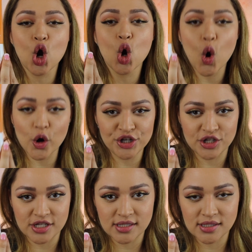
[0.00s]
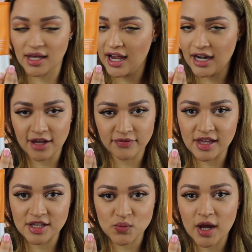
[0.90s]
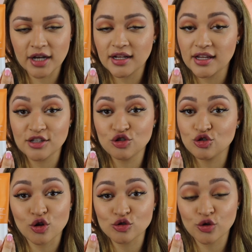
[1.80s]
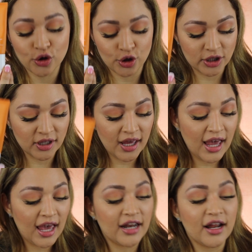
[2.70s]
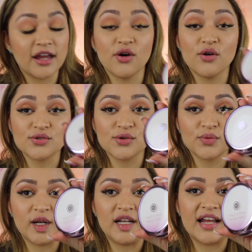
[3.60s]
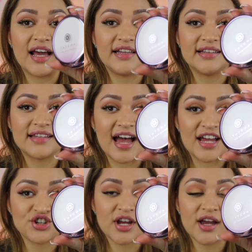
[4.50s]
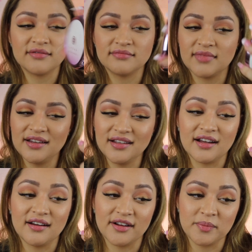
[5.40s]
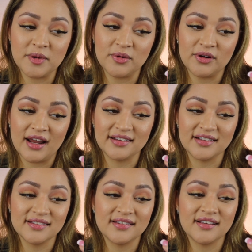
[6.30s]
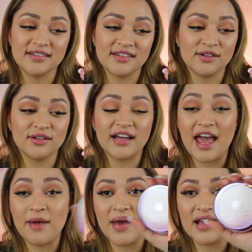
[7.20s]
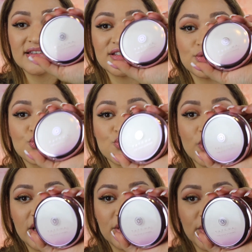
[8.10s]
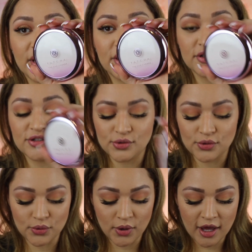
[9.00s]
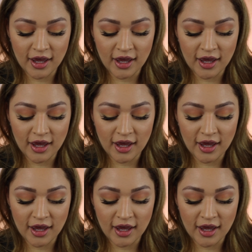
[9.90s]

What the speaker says: gorgeous. I love this one. It's so good. And I also really like the Tasha. I think a lot of people like this. The Silk Canvas is really good too.